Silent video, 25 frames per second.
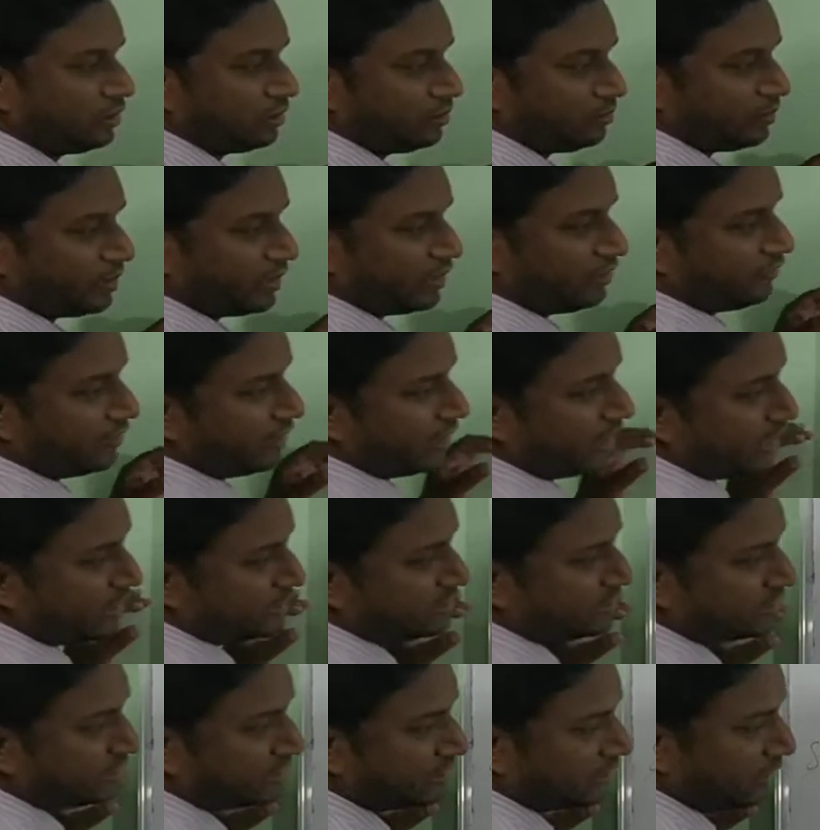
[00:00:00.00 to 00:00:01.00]
But
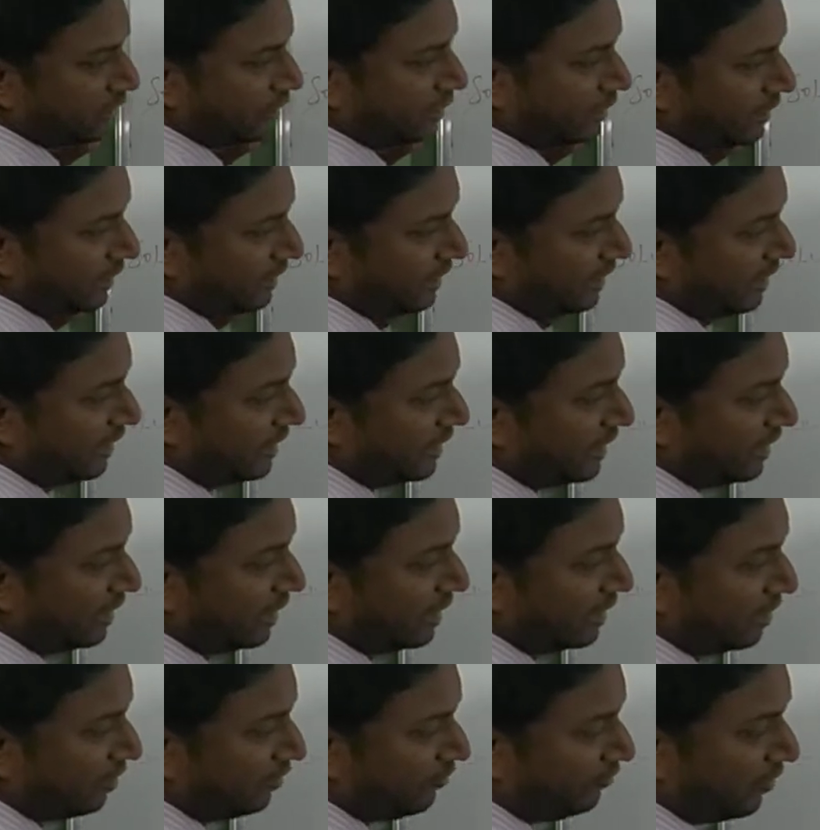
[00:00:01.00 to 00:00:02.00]
whereas
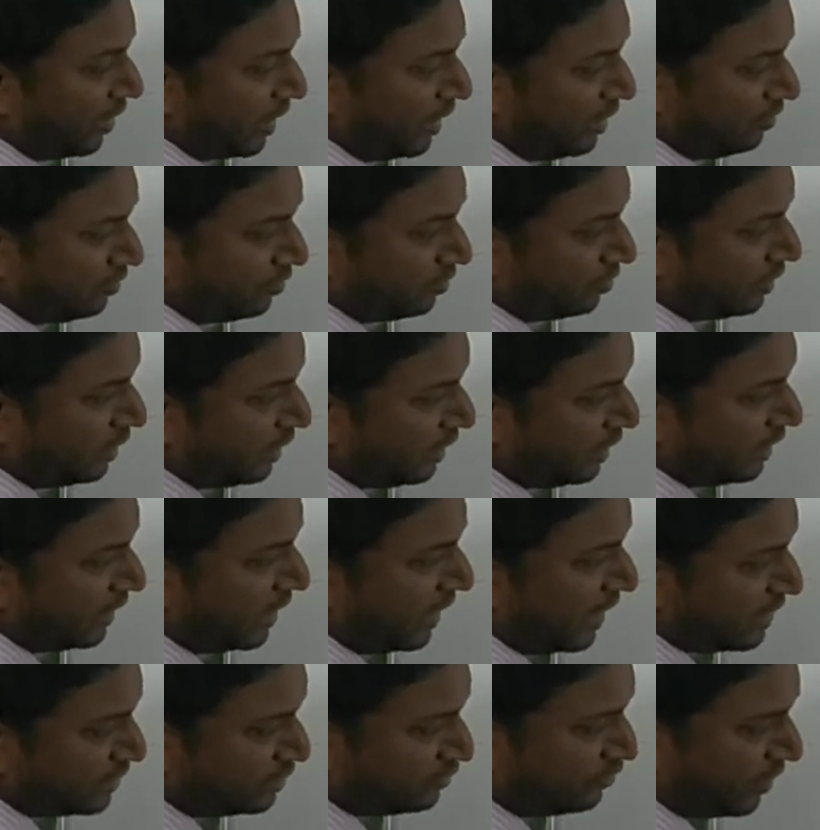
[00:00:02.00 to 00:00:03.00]
E
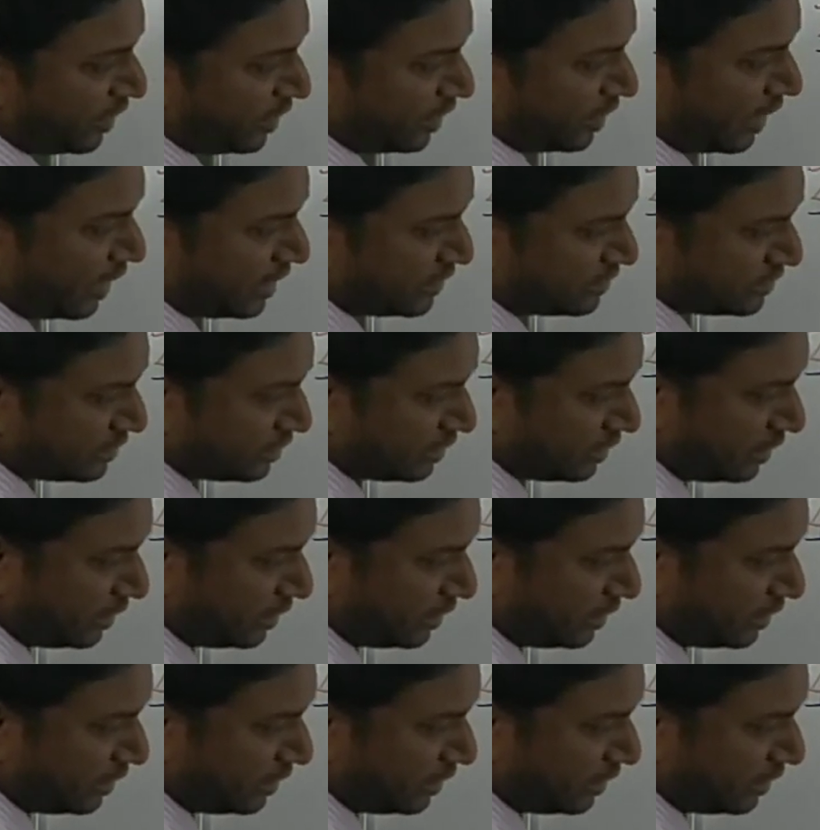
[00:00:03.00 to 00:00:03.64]
dash, 5 dash,